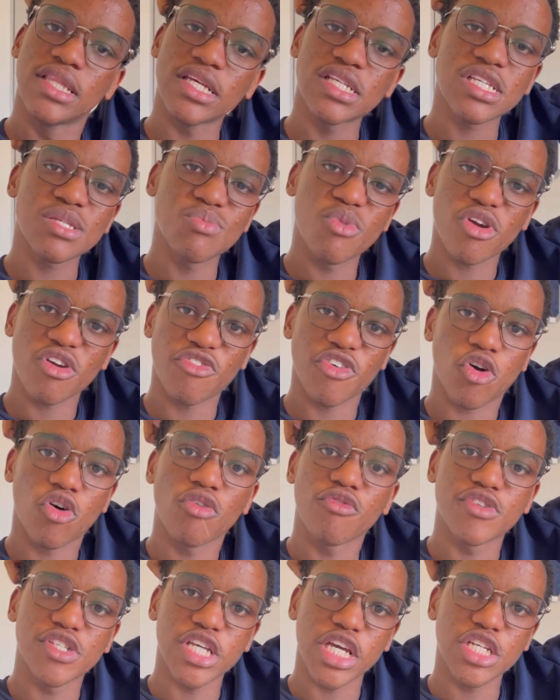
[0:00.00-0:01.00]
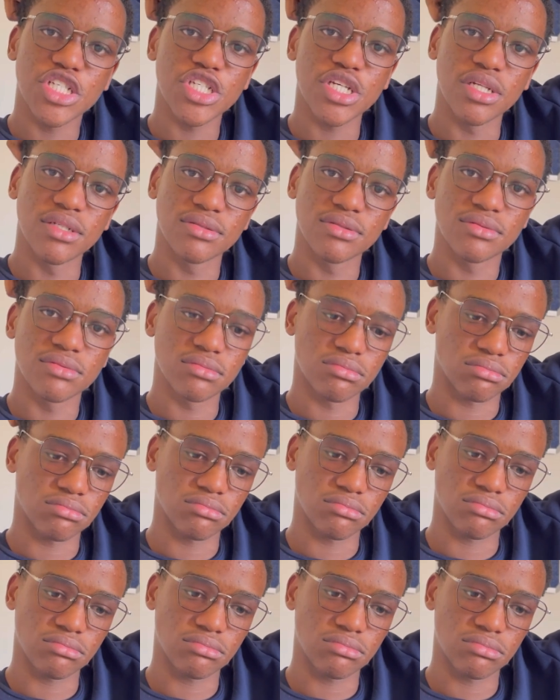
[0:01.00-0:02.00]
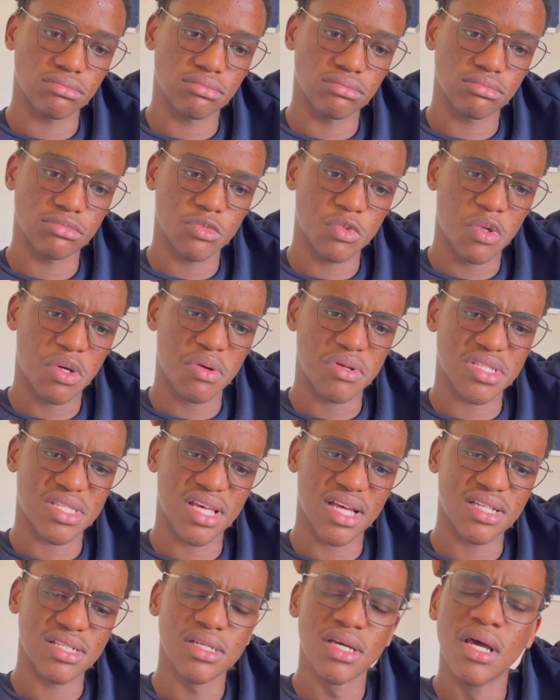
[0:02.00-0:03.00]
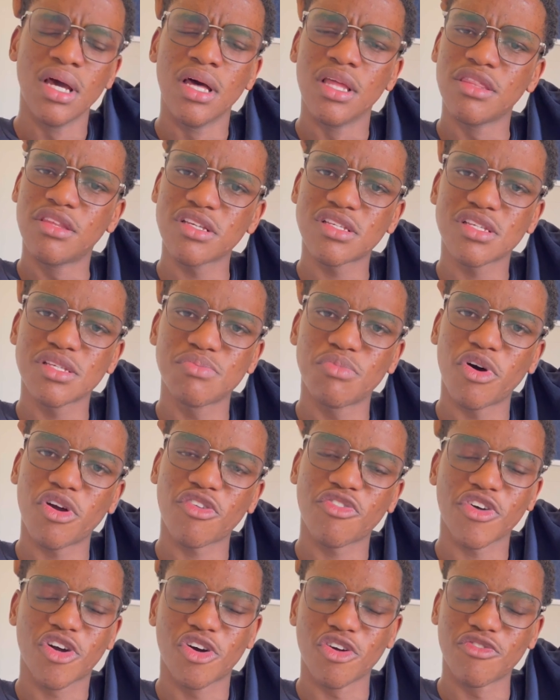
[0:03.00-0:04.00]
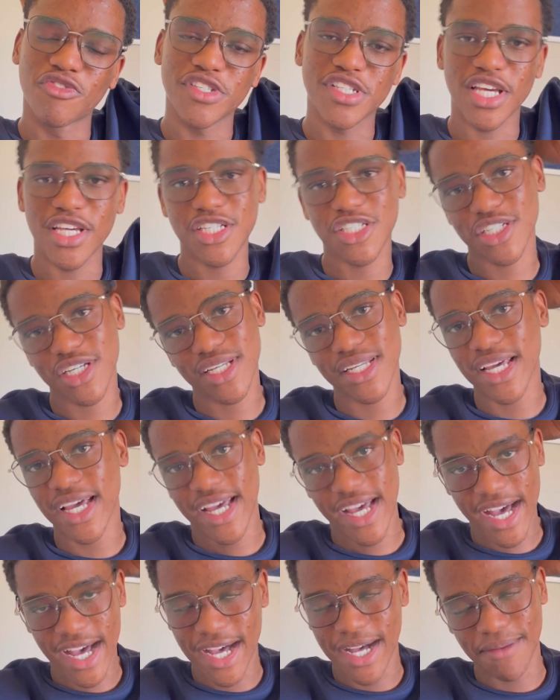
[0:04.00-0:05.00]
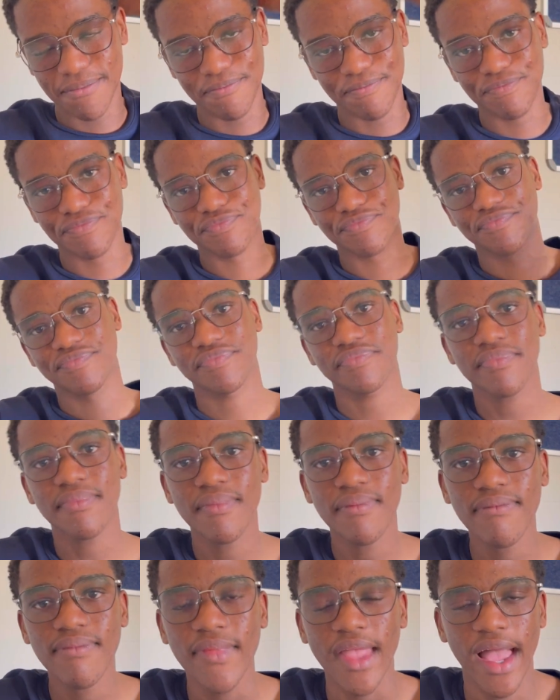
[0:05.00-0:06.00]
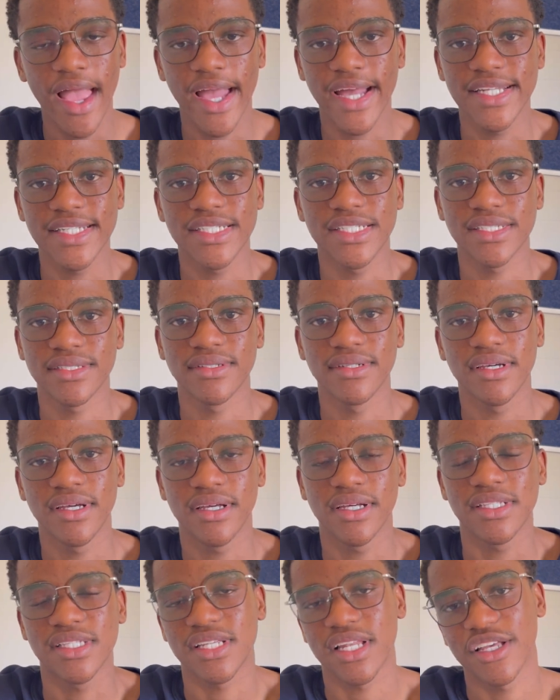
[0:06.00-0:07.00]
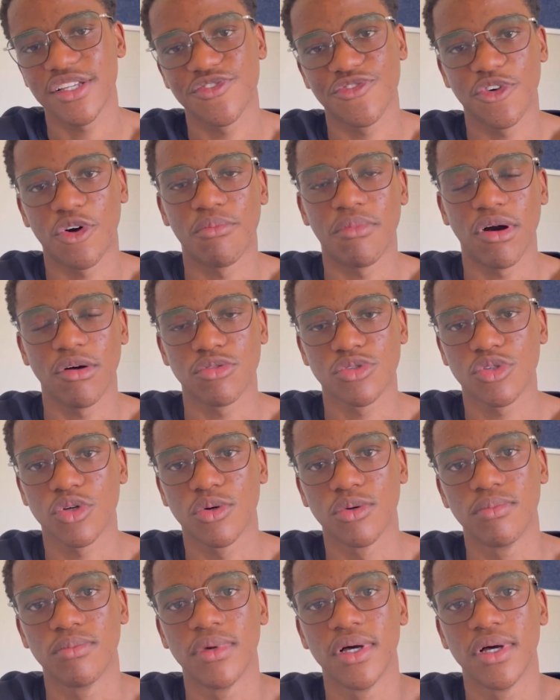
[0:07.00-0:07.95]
is more of a conversation. This is more of a conversation, and it's less formal, so